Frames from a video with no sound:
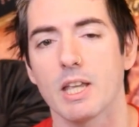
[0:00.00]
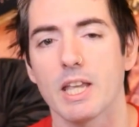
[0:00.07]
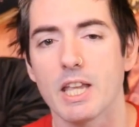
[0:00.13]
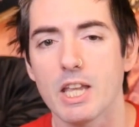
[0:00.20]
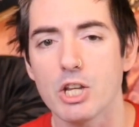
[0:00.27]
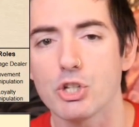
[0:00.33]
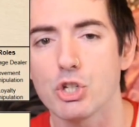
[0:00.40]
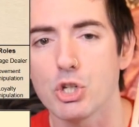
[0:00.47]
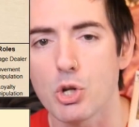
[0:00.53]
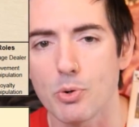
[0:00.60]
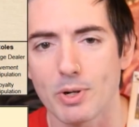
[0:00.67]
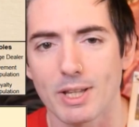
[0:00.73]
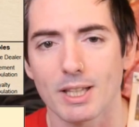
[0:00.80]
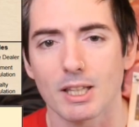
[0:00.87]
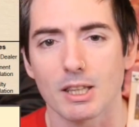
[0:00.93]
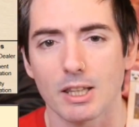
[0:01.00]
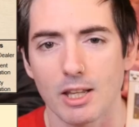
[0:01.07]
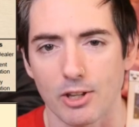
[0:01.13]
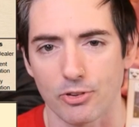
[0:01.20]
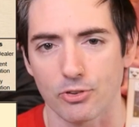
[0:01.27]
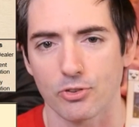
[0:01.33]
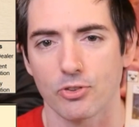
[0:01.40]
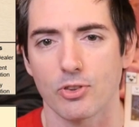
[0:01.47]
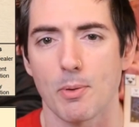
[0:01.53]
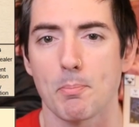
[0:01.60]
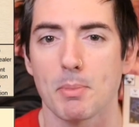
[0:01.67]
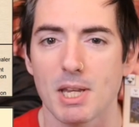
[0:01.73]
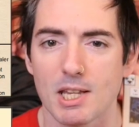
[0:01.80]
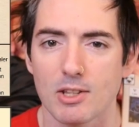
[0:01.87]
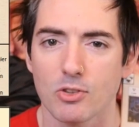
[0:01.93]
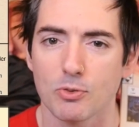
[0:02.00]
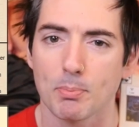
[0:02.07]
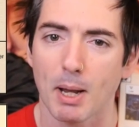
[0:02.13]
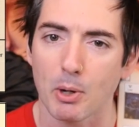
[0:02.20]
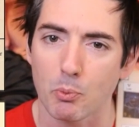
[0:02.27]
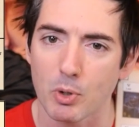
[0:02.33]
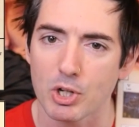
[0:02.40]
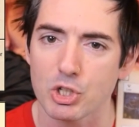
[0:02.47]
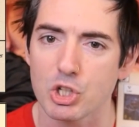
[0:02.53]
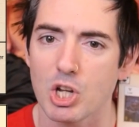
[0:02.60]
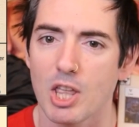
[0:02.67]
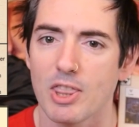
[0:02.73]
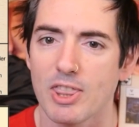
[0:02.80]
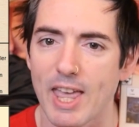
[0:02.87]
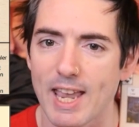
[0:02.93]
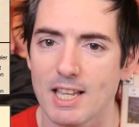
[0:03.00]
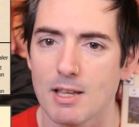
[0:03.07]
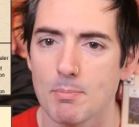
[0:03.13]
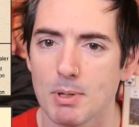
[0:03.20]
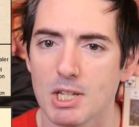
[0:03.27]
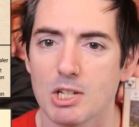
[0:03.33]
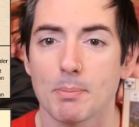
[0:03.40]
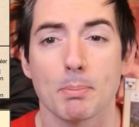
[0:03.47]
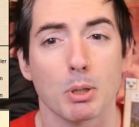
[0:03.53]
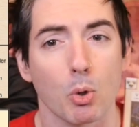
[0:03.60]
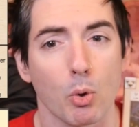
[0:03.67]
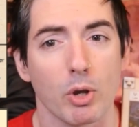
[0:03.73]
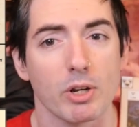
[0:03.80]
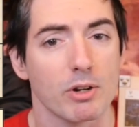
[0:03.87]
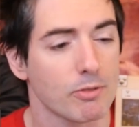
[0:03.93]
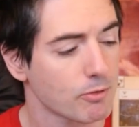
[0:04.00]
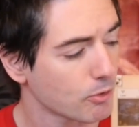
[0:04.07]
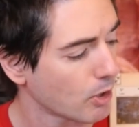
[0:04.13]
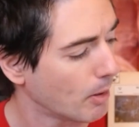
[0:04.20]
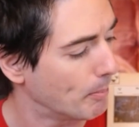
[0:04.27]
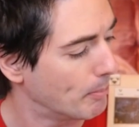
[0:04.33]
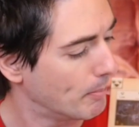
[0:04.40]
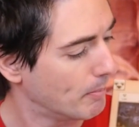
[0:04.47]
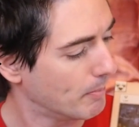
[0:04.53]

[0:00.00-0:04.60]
Each unit lists the means by which they can be deployed from.